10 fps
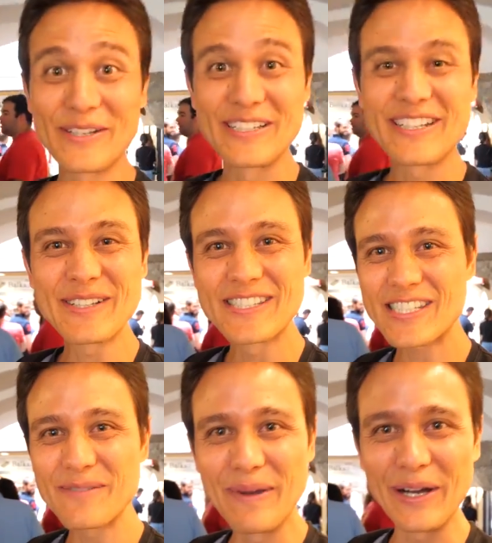you can you can
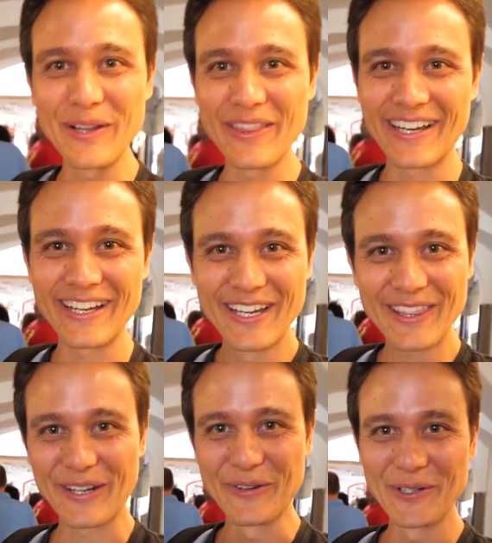smell the,
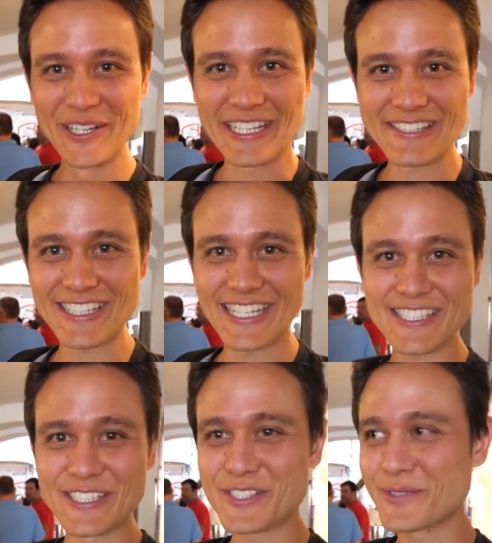the grilling
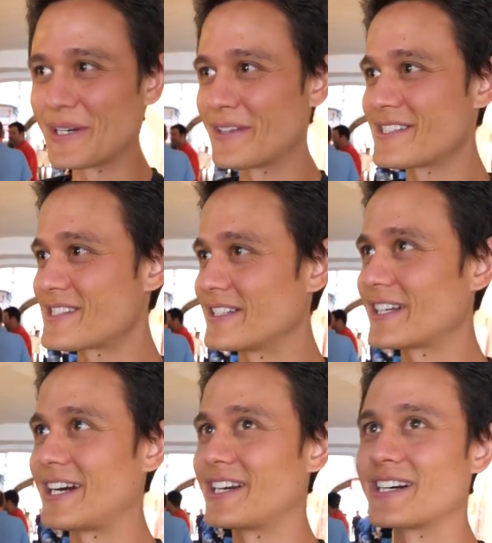sausage throughout this
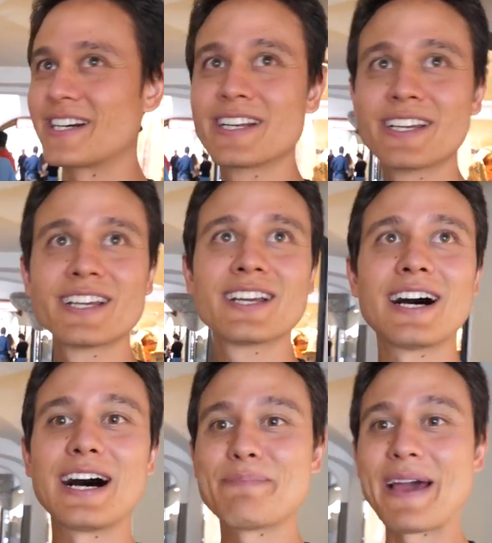entire uh,